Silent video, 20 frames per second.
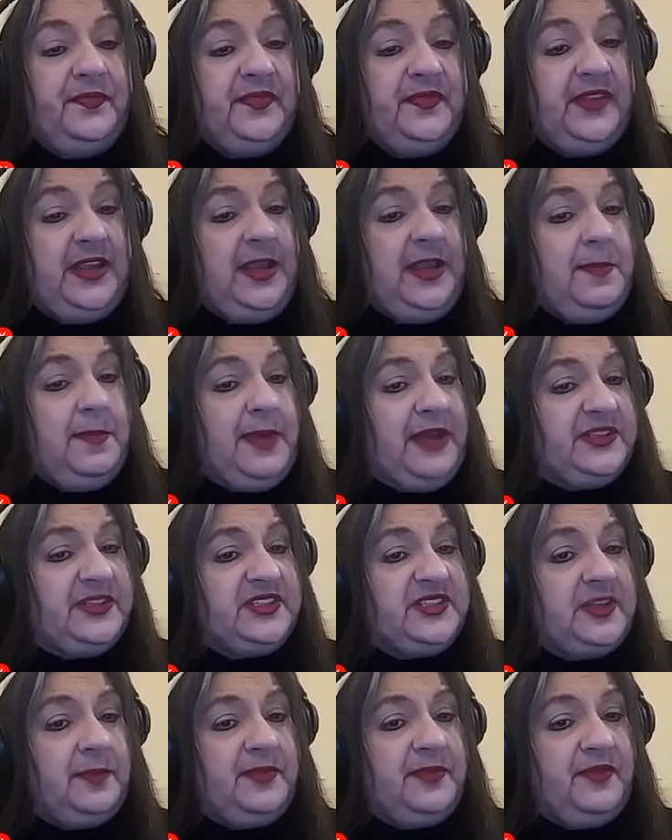Think about
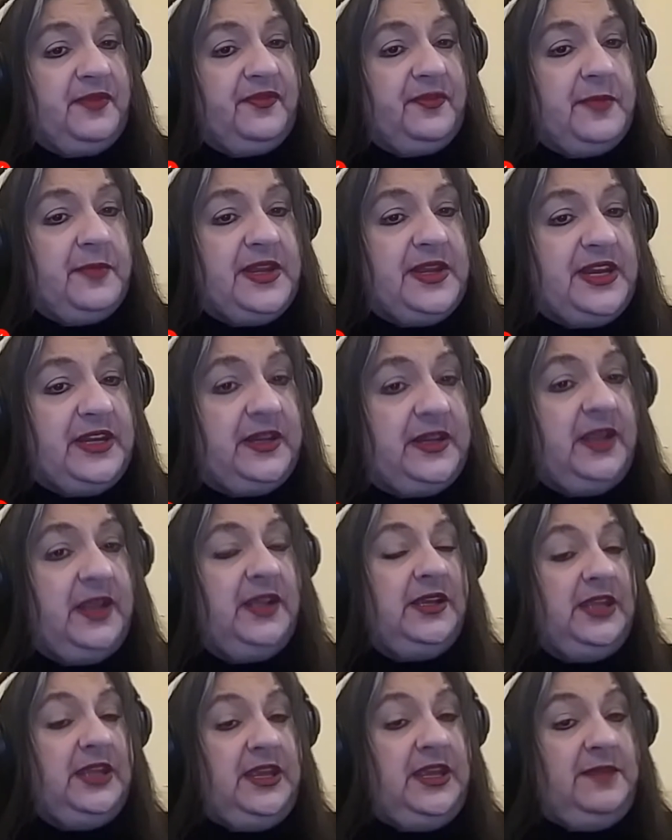something for a minute.
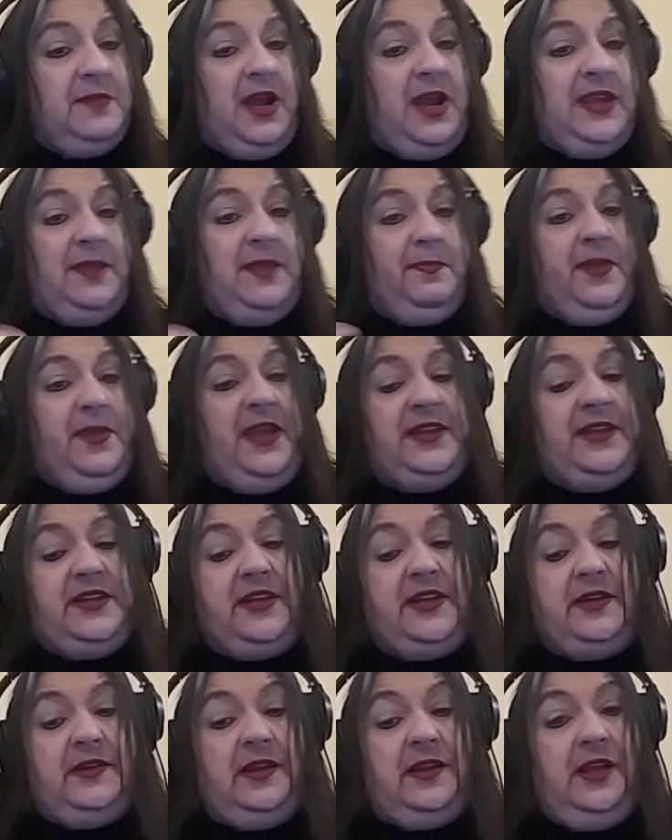In my
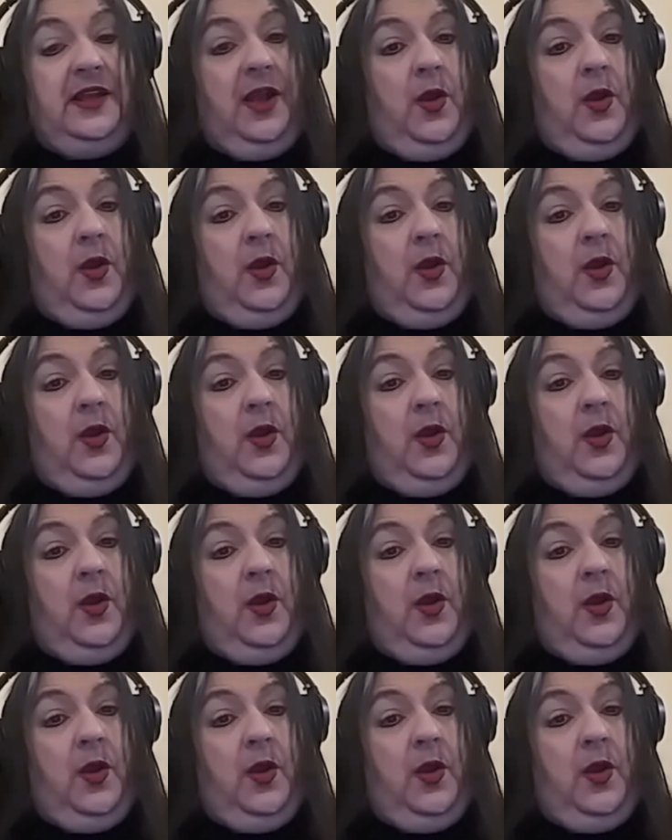opinion,